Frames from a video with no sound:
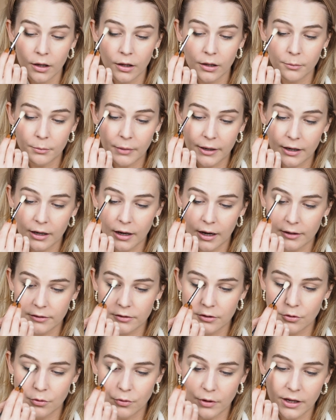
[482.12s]
in my cut
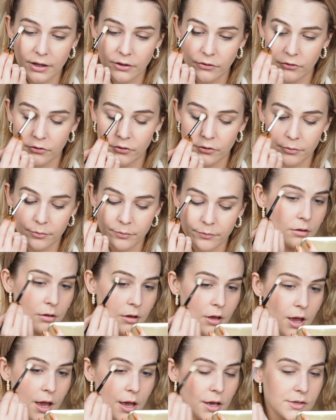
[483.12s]
crease.
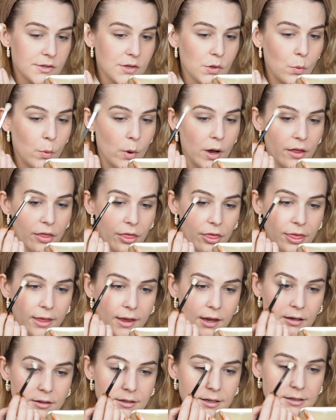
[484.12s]
So one
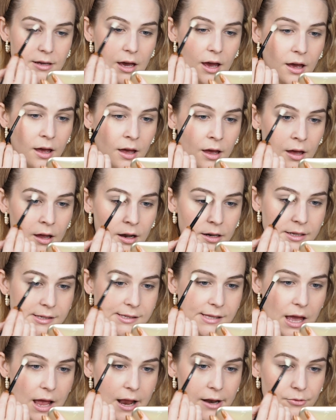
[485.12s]
thing that
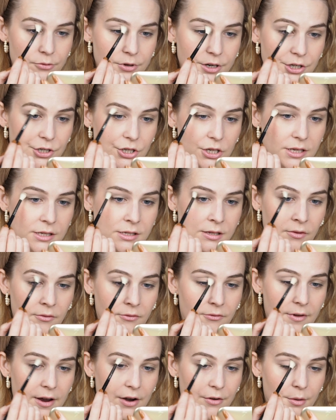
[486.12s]
Lisa Eldridge is
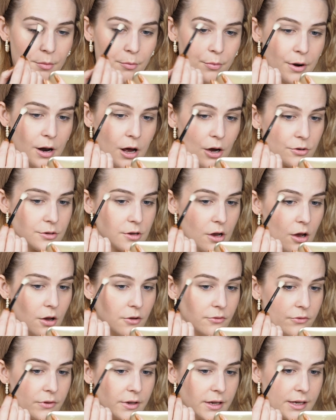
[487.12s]
very proud
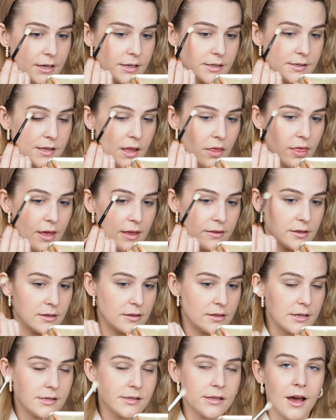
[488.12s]
of is that
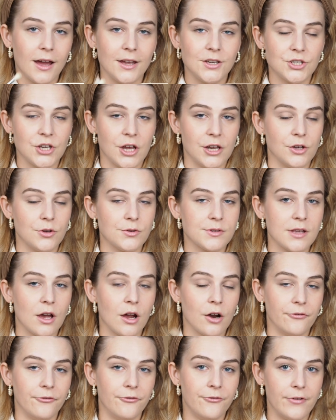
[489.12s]
these eyeshadows
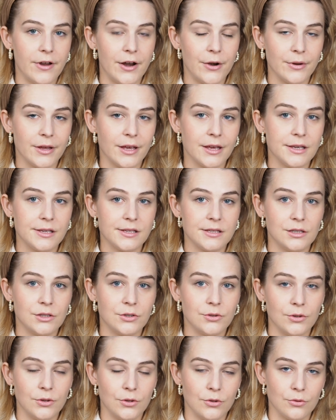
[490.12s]
are very easy
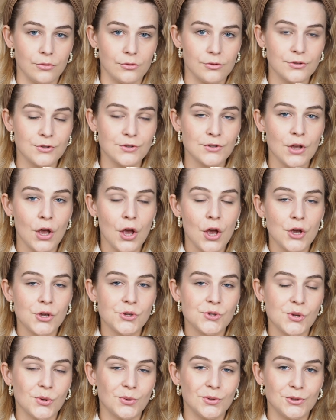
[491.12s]
to use,
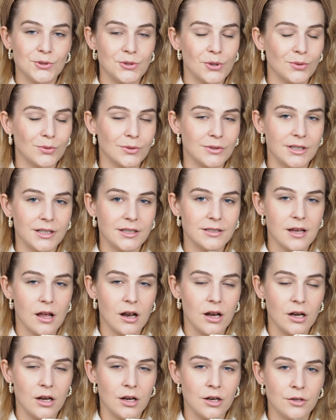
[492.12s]
so you don't need
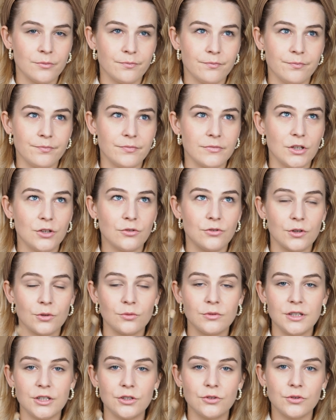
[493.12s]
to
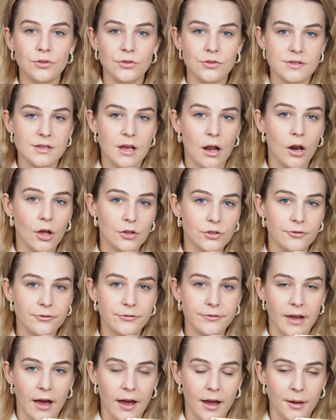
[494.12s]
use a lot of
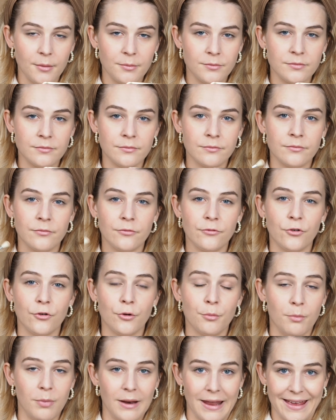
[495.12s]
time for
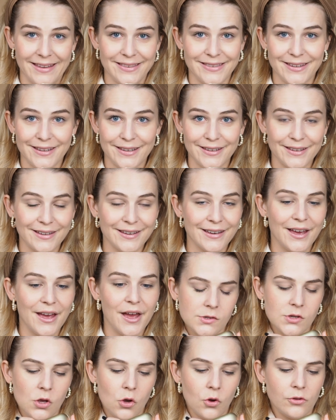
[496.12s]
blending.
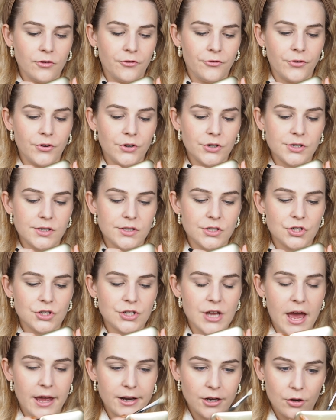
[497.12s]
So the first
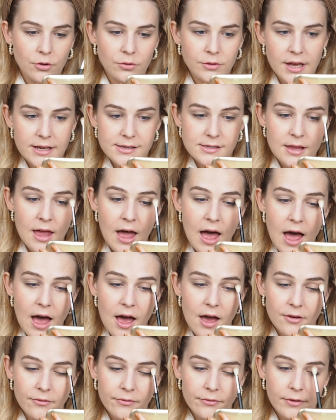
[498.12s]
shadow doesn't
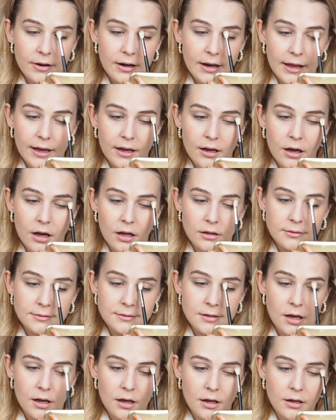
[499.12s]
have like a
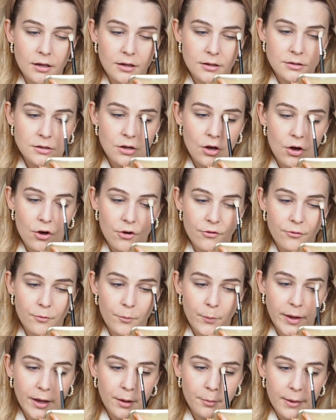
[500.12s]
ton of
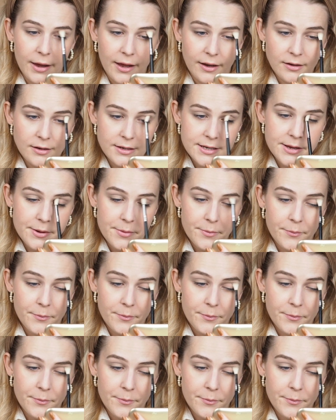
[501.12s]
pigment